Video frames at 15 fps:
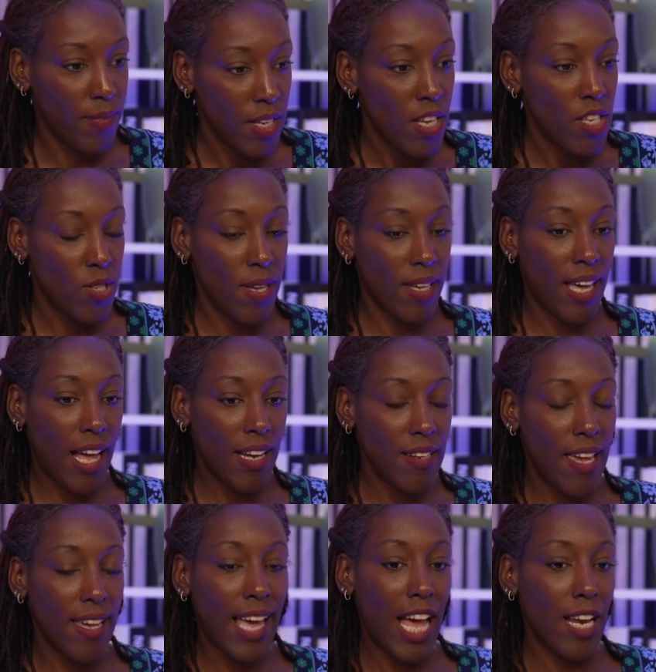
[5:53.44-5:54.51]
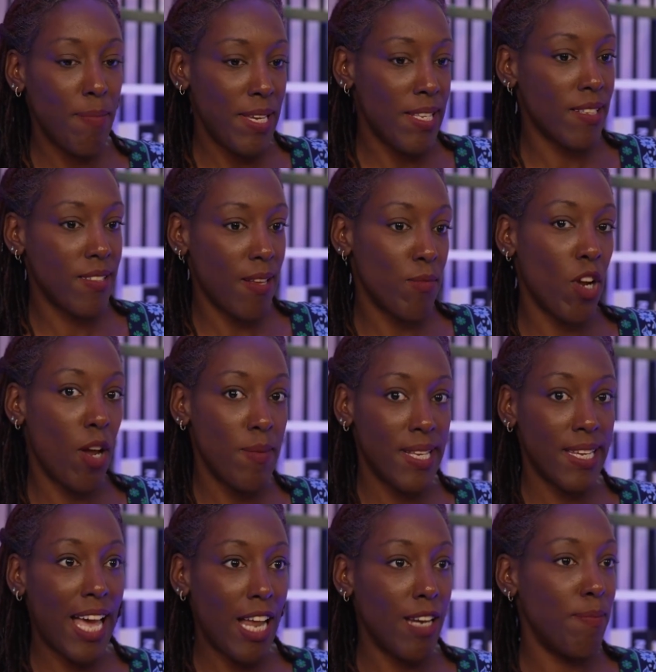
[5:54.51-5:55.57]
So it can be, sometimes
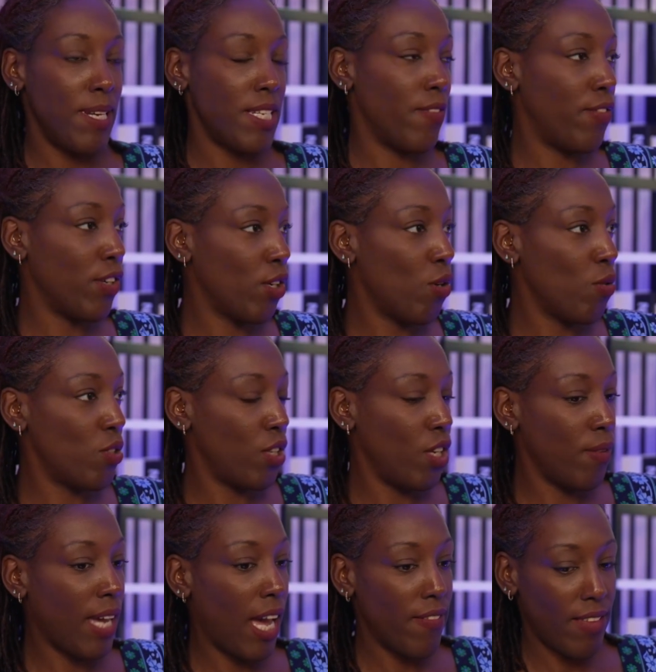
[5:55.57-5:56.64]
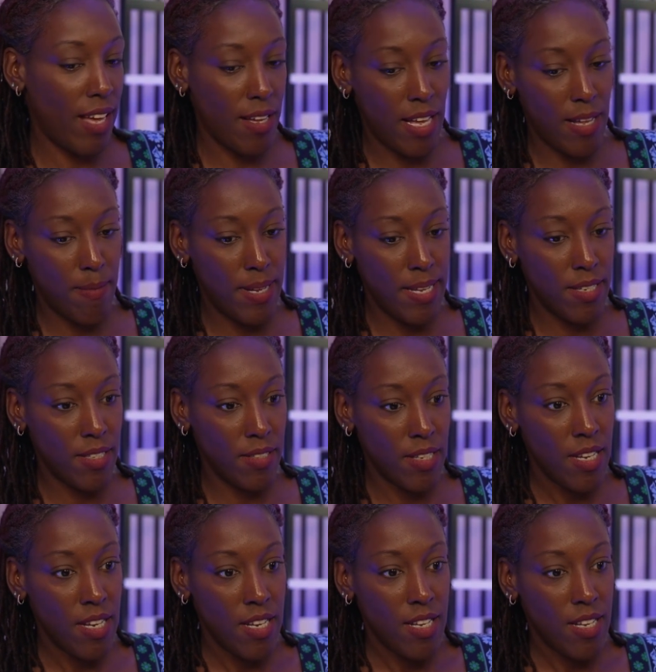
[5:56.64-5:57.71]
it can be difficult to get that. And
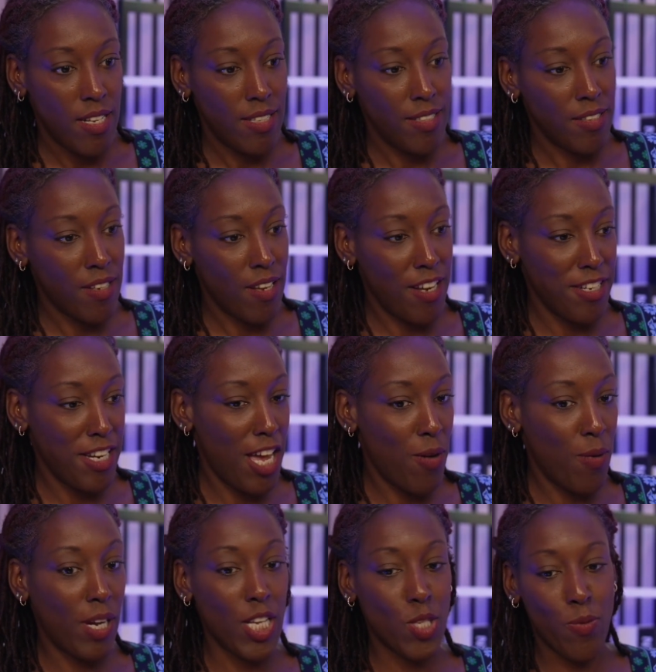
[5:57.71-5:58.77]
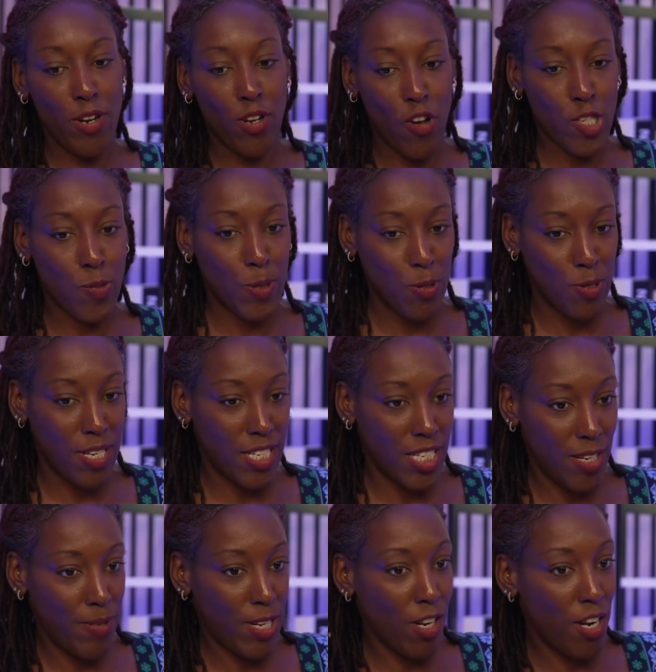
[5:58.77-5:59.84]
I know, because we're in a hospital
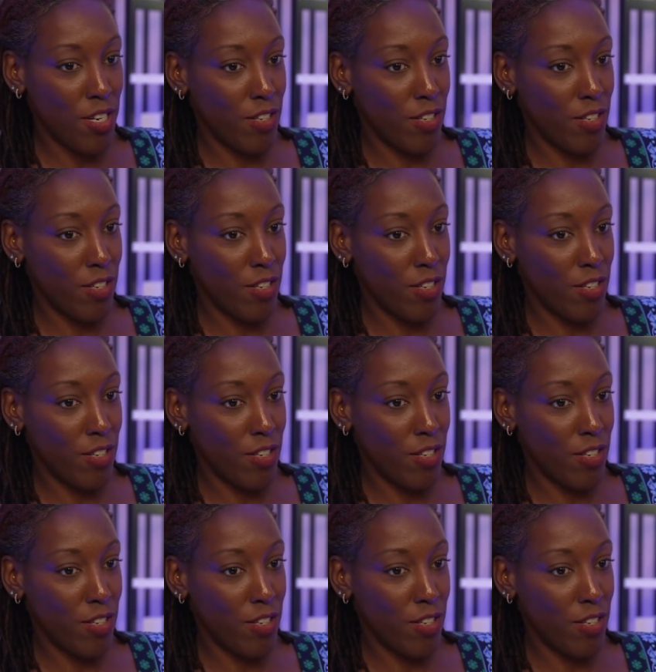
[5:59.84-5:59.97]
setting, we kind